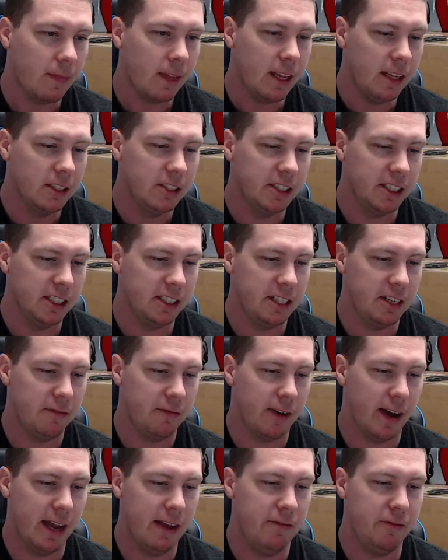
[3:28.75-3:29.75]

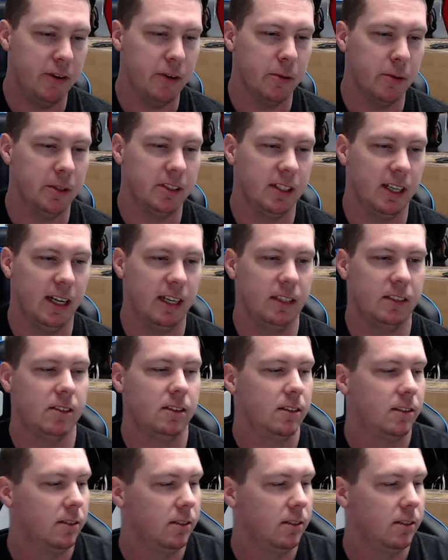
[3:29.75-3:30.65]
65 viewers, nice.